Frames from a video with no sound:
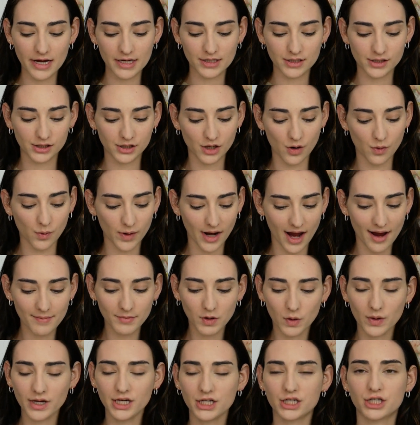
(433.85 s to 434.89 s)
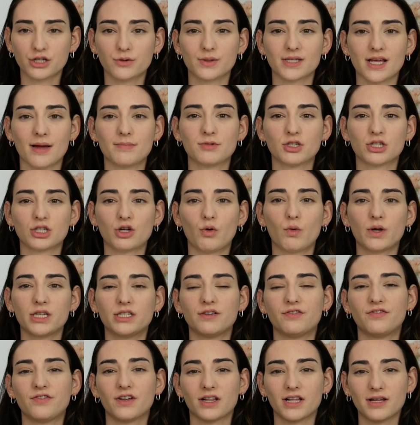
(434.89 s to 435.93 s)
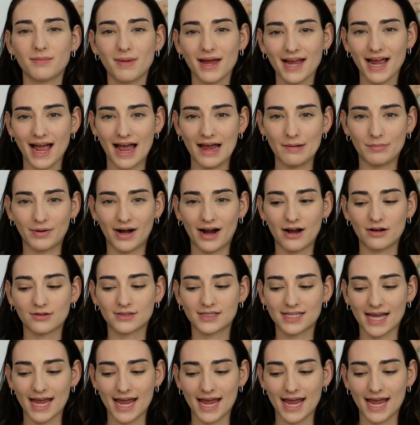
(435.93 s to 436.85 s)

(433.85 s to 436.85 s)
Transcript: So what I'm going to do is I'm just going to fill in my eyebrows,